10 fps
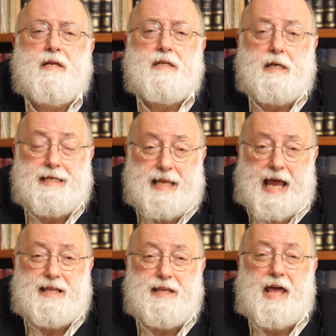It's
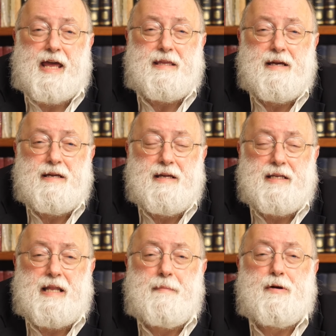exactly that.
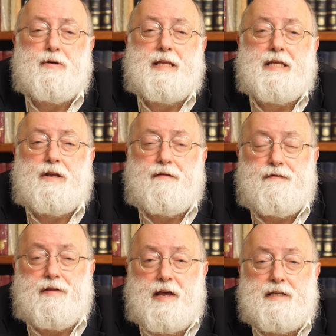It's not because they
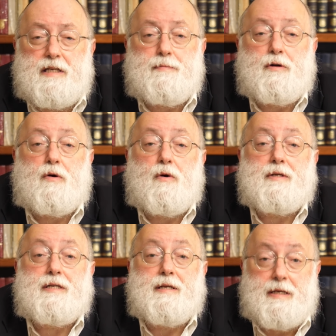suffer less, it's
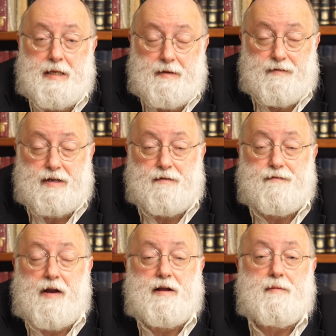because, Viktor
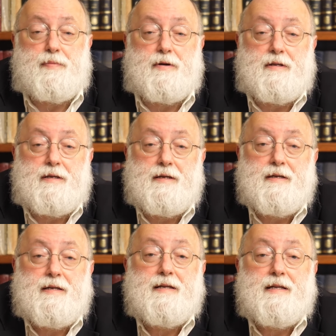Frankl put it,
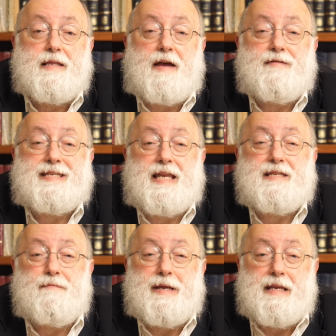they have a sense
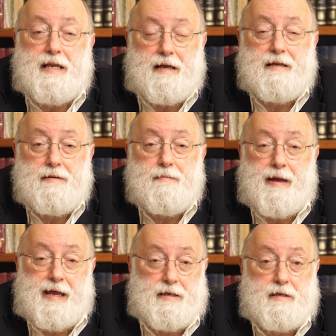of meaning,
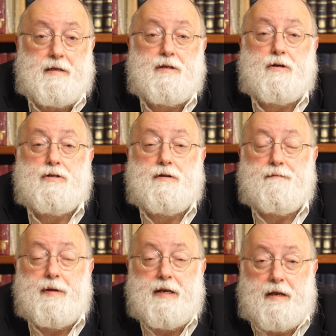man's search
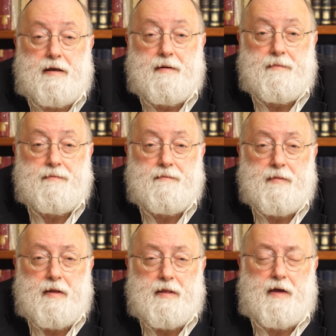of meaning.
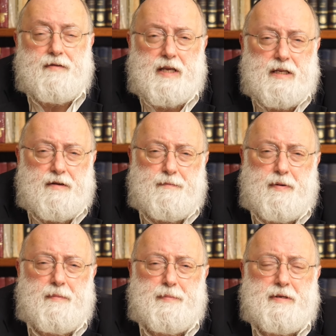They have a sense of
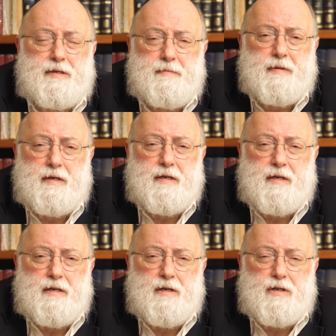purpose.
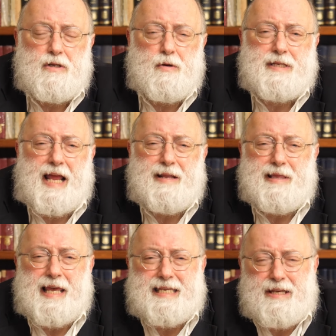So it's not
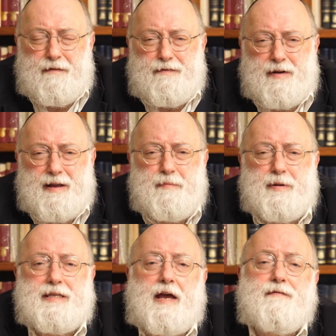less suffering,
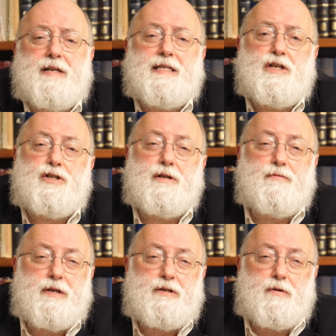but they have an additional
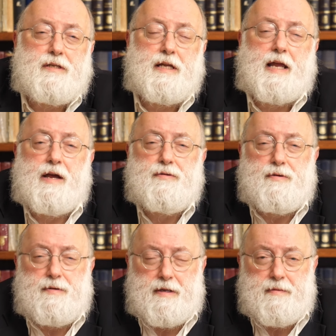resource to
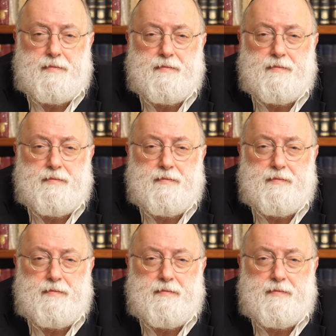counter it.